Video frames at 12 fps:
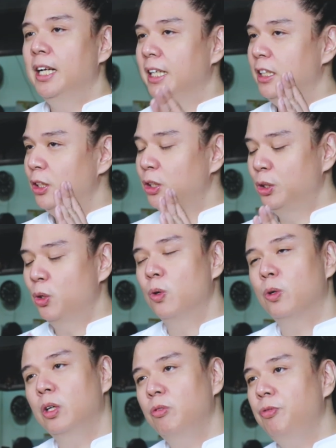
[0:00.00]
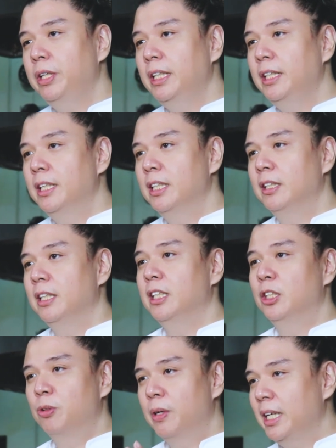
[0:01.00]
It's so convenient.
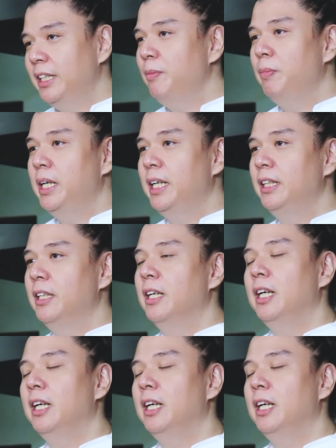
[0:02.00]
It's ready-made.